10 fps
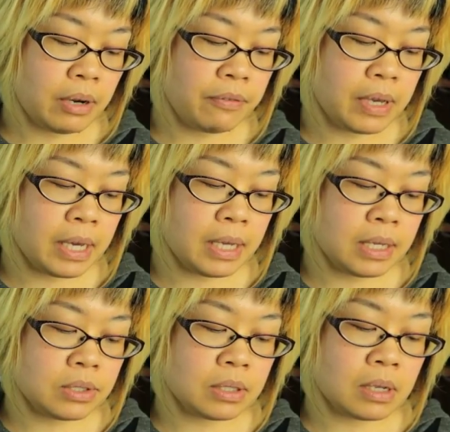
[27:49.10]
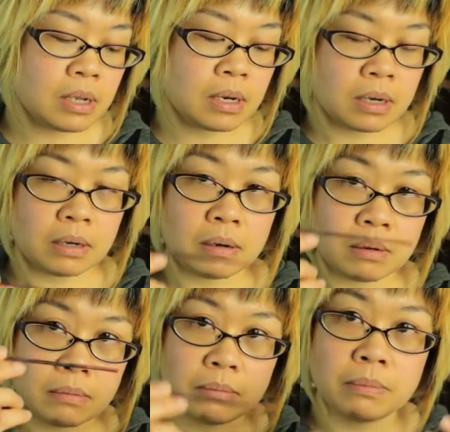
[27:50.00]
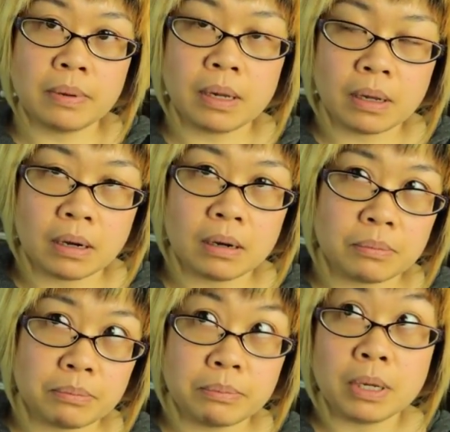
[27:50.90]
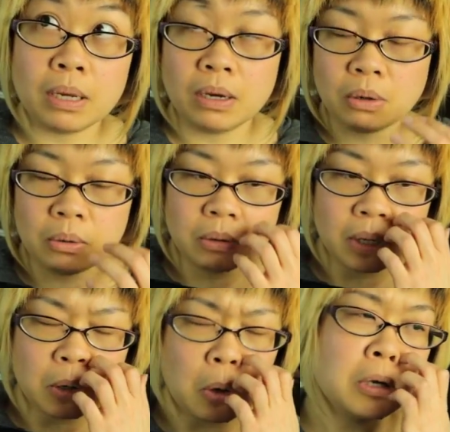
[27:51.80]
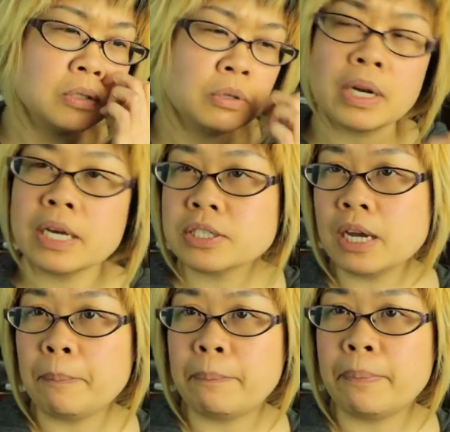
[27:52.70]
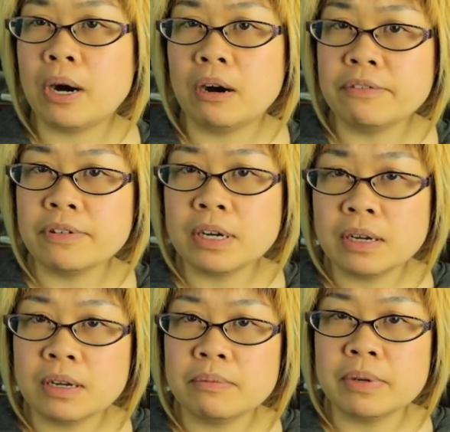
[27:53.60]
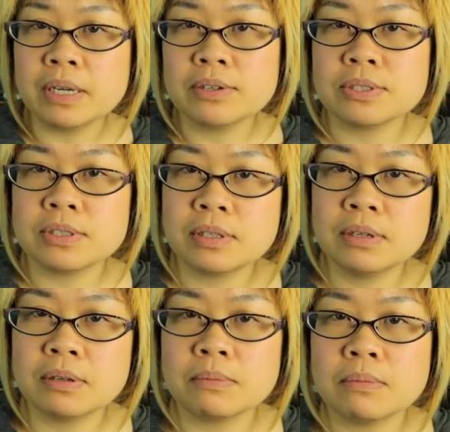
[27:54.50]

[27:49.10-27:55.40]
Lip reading: gauge and below, or should I say above, because the